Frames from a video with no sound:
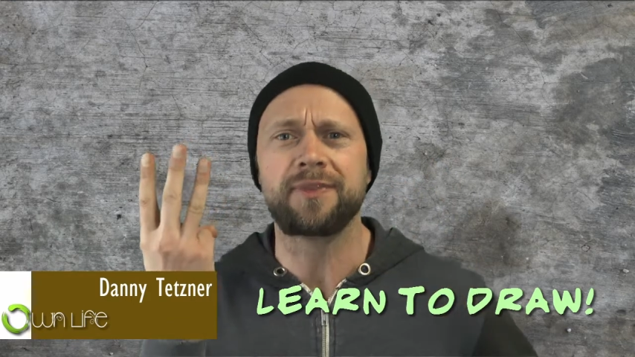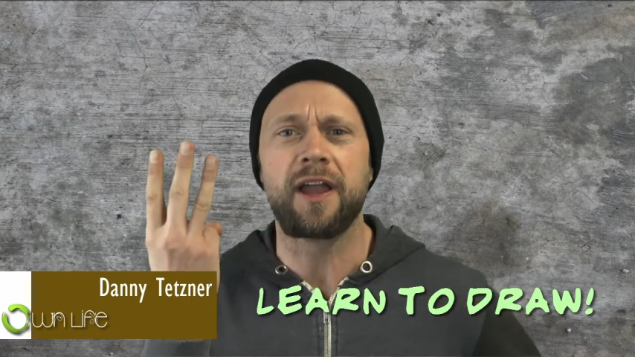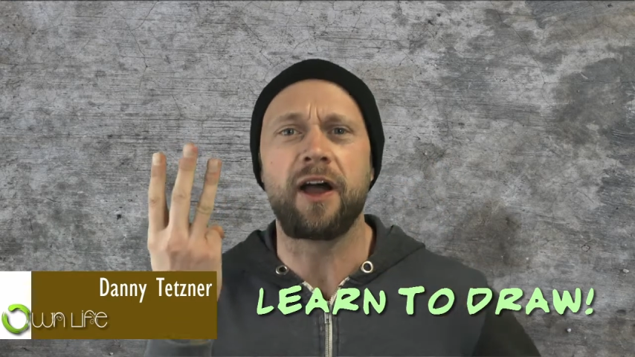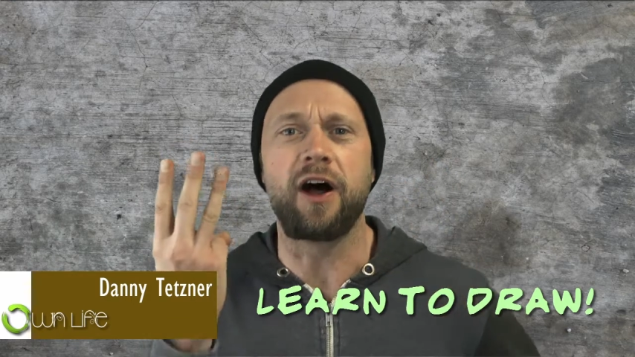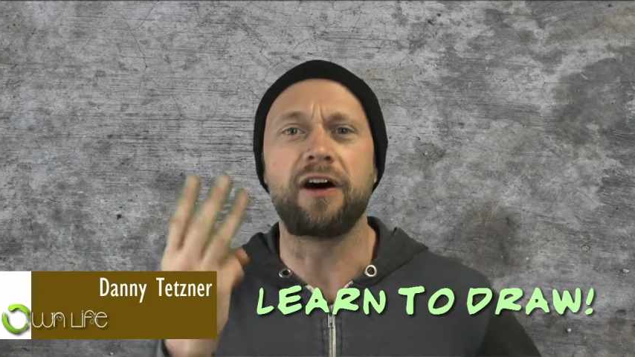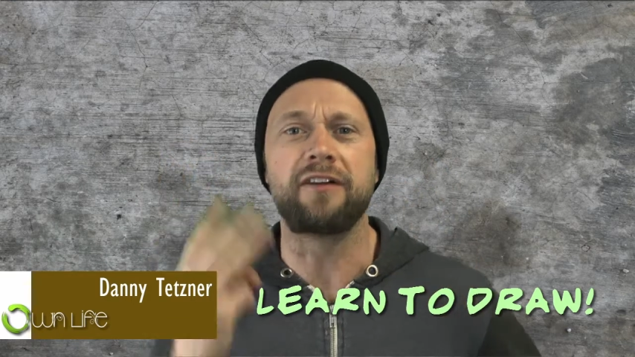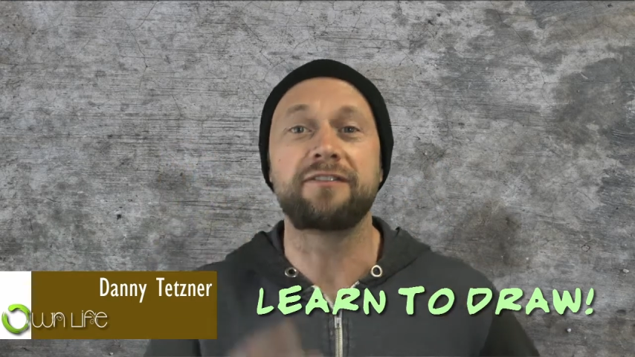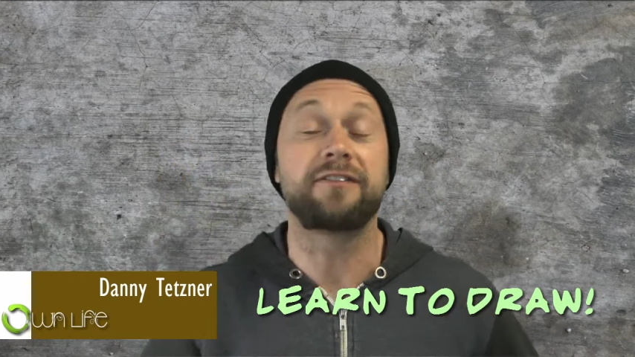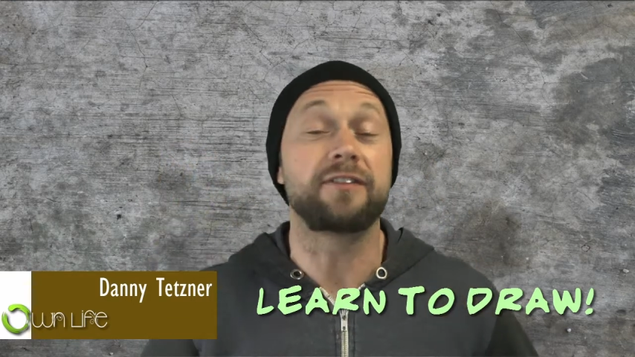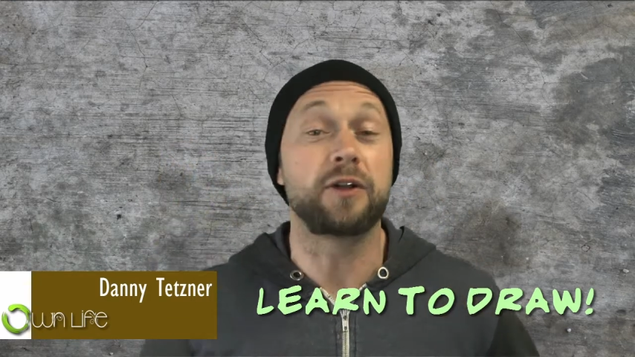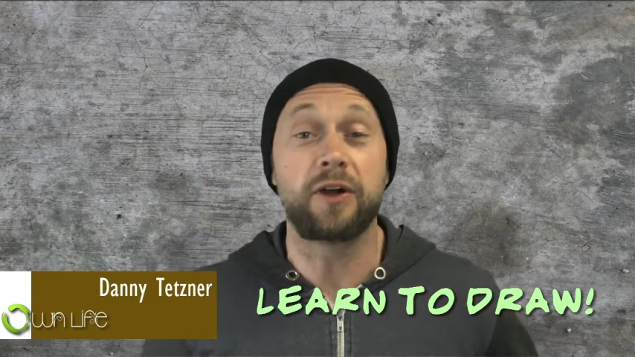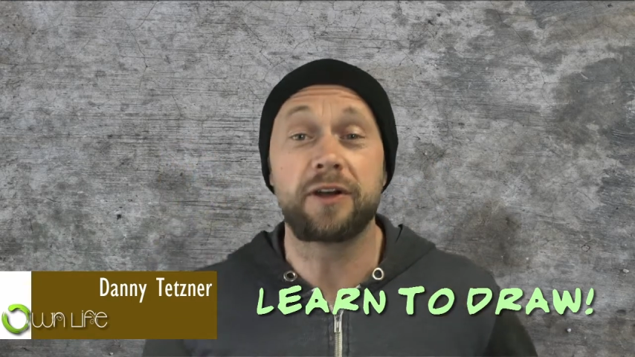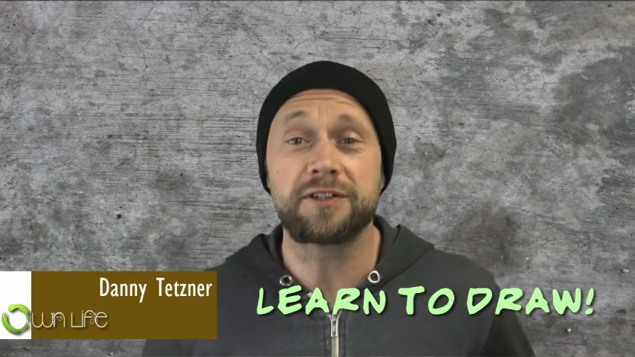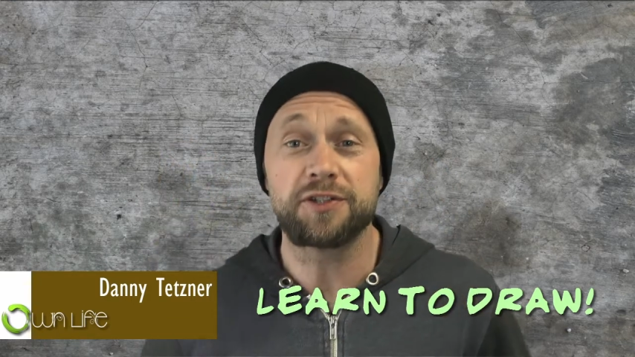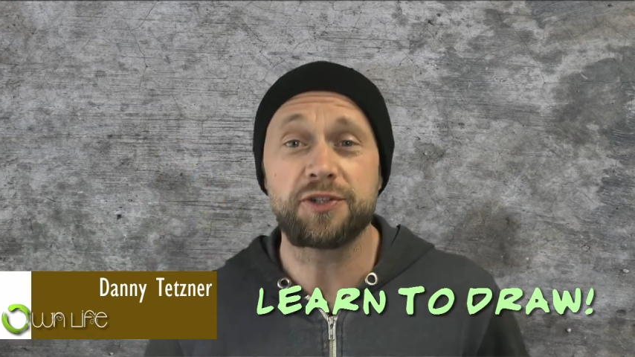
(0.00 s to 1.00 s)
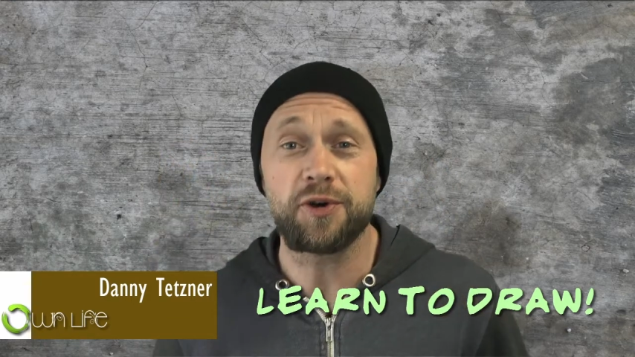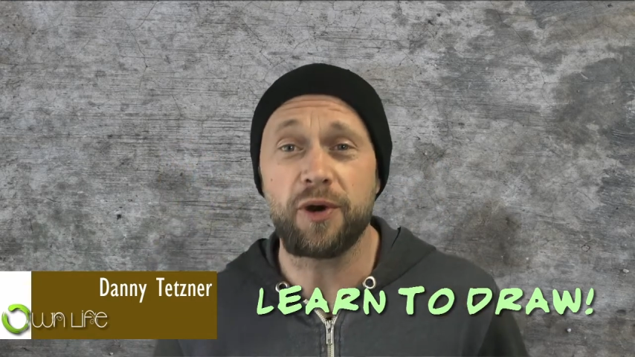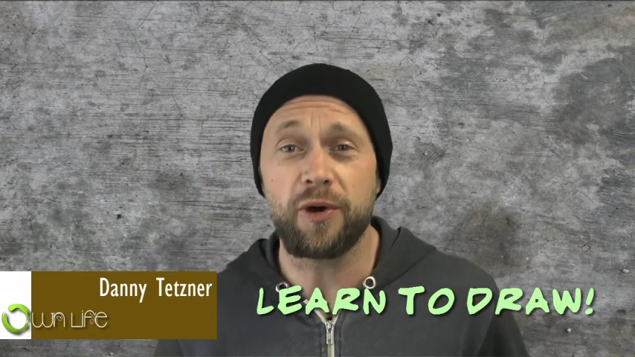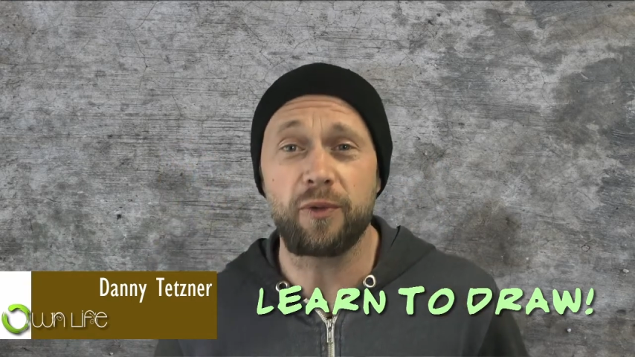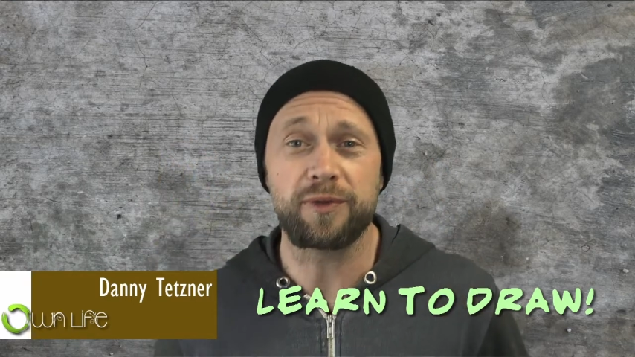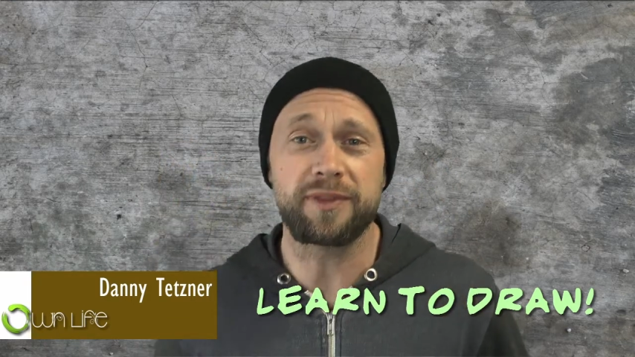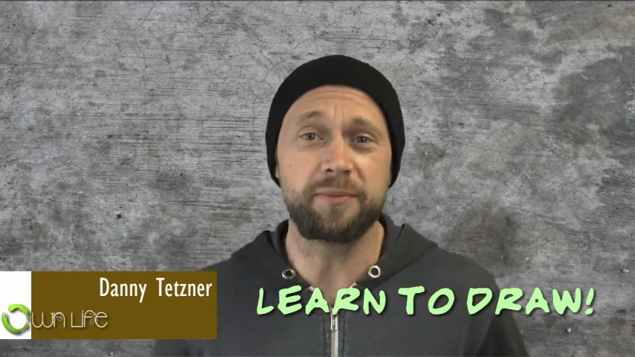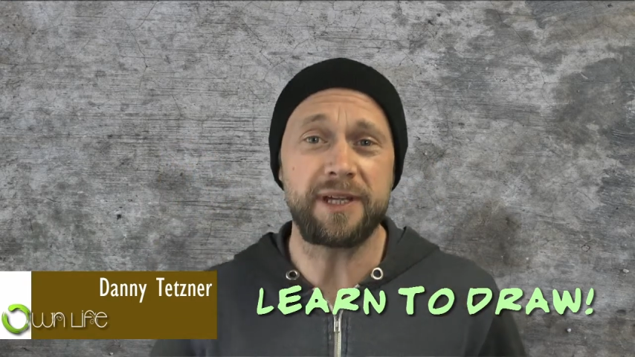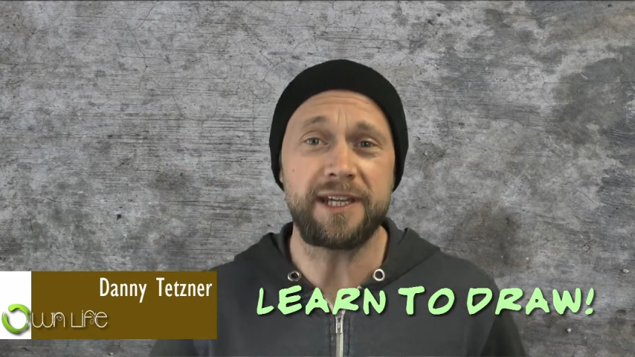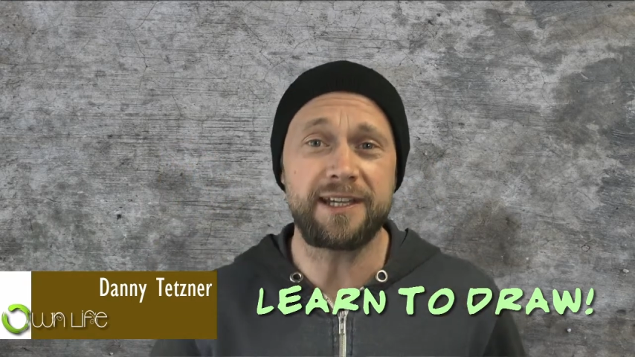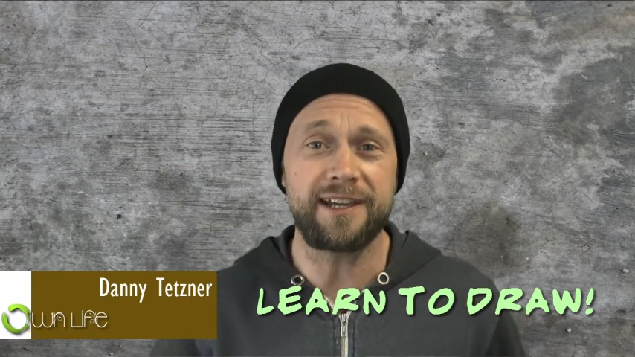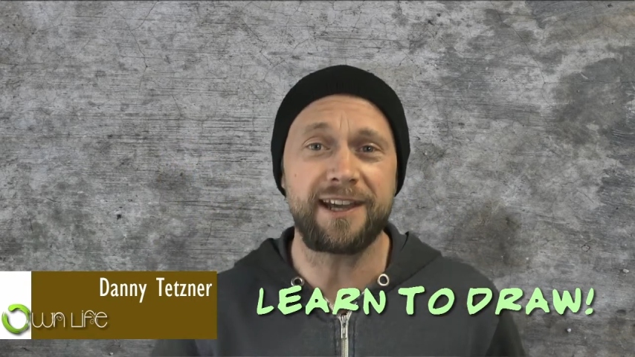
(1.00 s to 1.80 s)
of Learn to Draw with me.